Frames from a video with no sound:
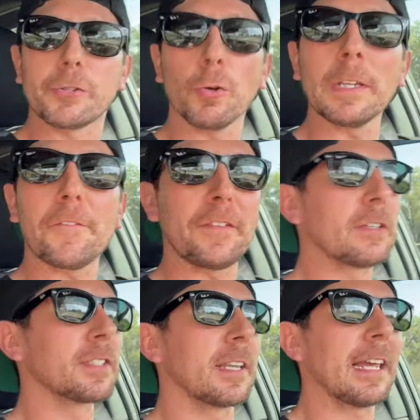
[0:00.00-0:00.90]
truly
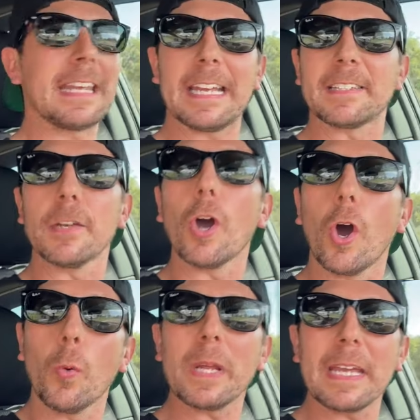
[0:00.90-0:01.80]
feels like it's an
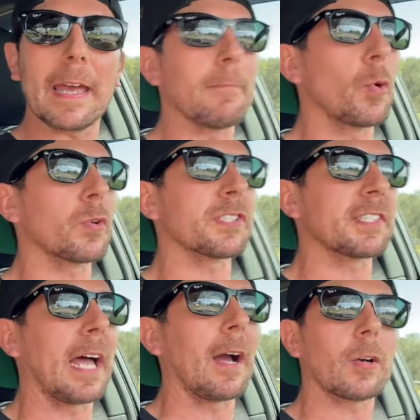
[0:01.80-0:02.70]
O E M or
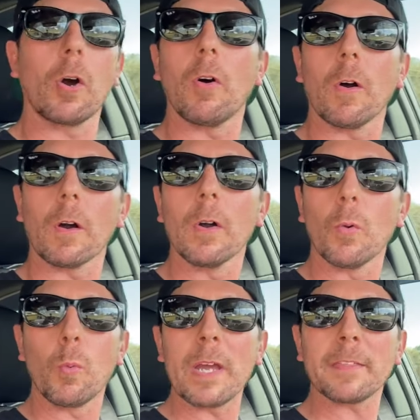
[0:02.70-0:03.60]
stock car
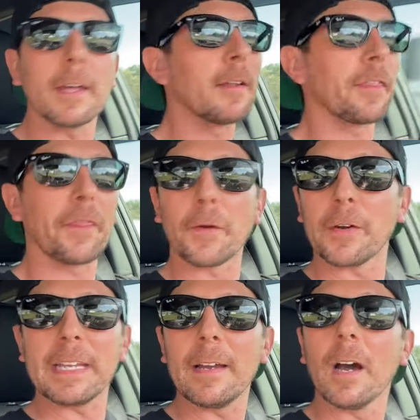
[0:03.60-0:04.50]
with
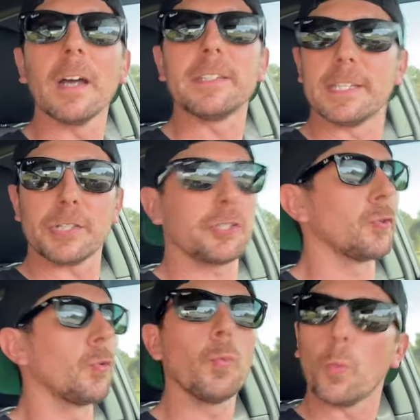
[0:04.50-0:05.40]
thirty
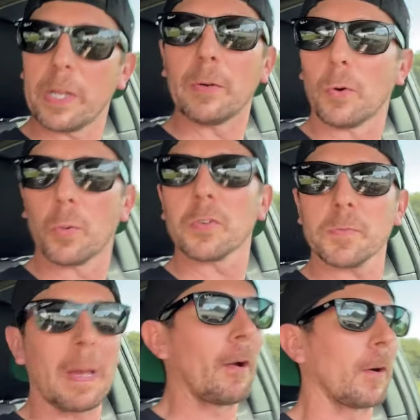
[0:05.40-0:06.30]
additional wheel
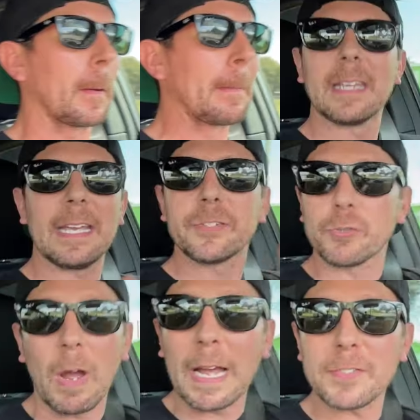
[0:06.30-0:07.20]
horsepower. It
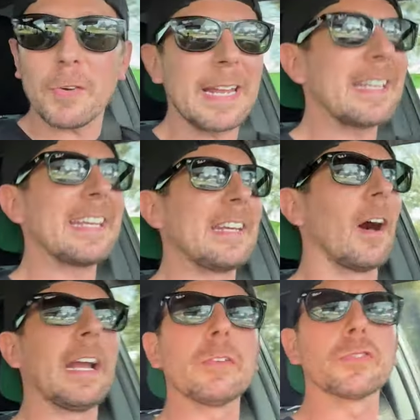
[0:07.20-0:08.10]
drives great, it
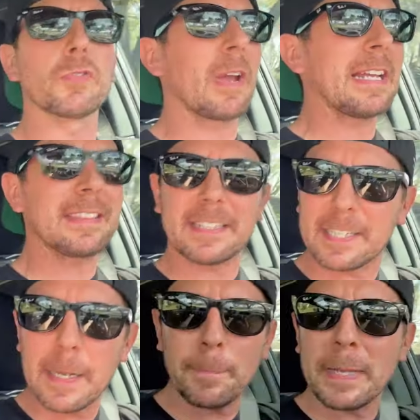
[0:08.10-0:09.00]
idles great, the
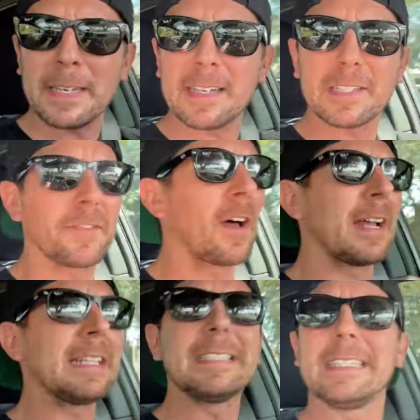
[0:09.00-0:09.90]
tip-in is
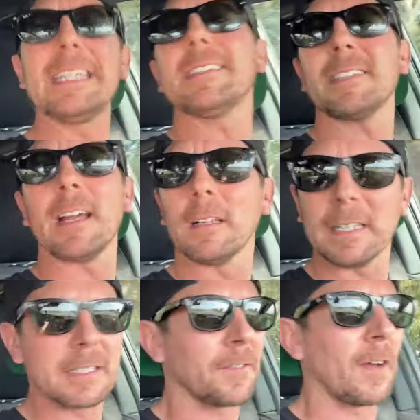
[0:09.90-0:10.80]
fine,
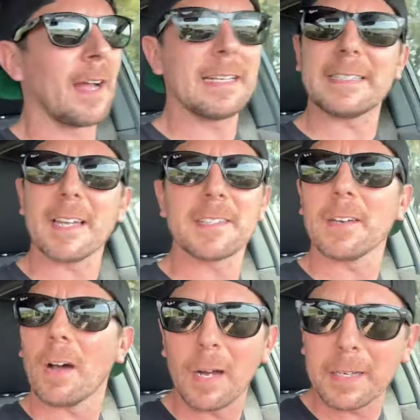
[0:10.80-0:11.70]
decel is fine, it
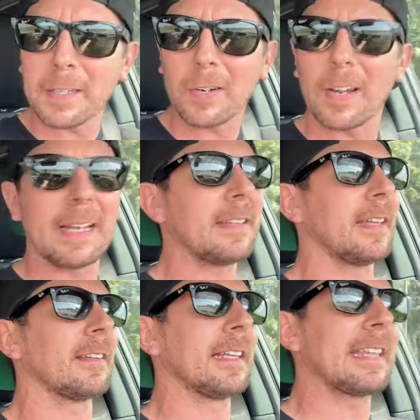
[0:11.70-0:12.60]
doesn't hunt or
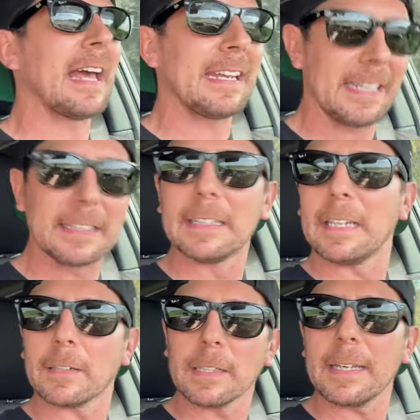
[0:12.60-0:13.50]
anything like that. It
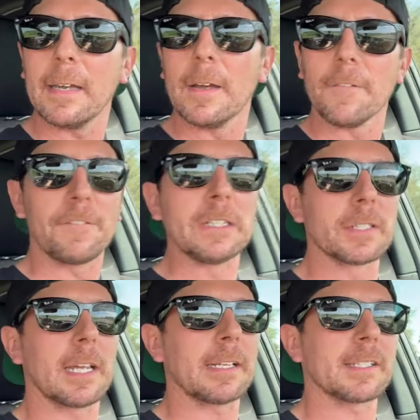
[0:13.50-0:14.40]
literally
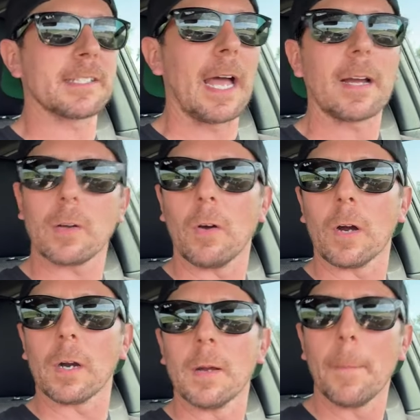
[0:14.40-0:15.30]
feels like a stock
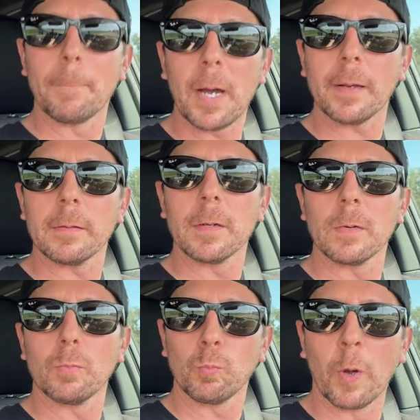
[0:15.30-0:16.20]
car, but
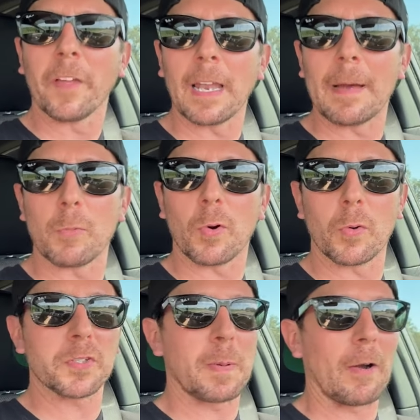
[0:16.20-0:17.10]
with a lot more
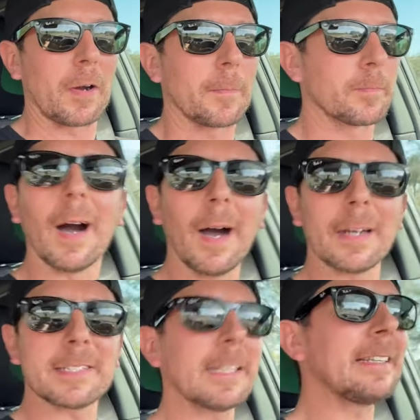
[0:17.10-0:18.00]
horsepower.
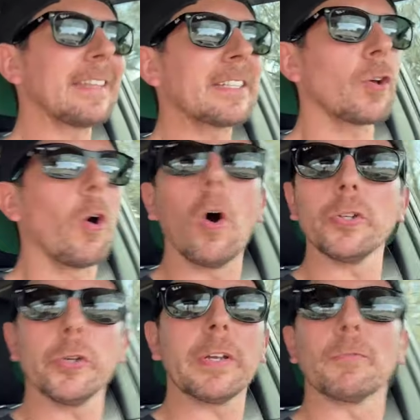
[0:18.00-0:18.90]
Honestly, that's
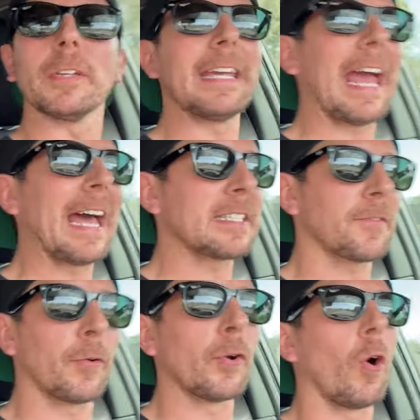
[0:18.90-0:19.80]
all you could really
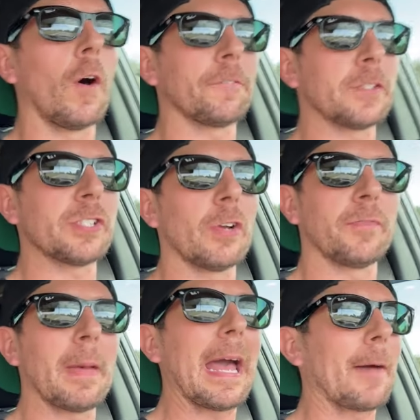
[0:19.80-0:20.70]
ask for an
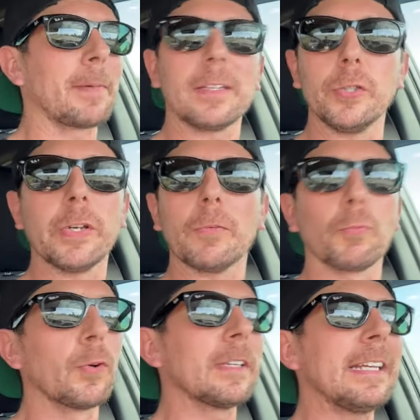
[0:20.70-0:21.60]
off-the-shelf map. You
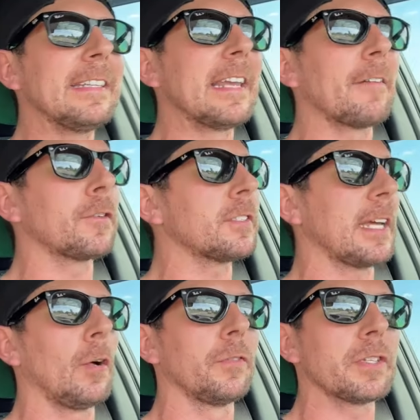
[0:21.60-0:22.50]
could really never
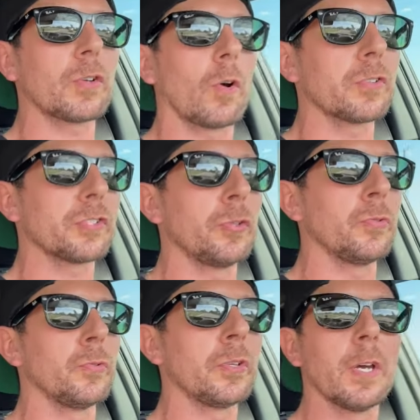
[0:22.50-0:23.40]
tell this car's
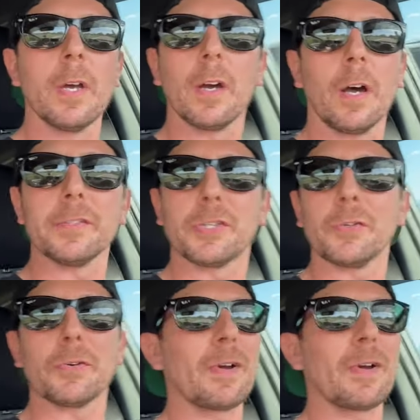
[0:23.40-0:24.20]
tuned until you're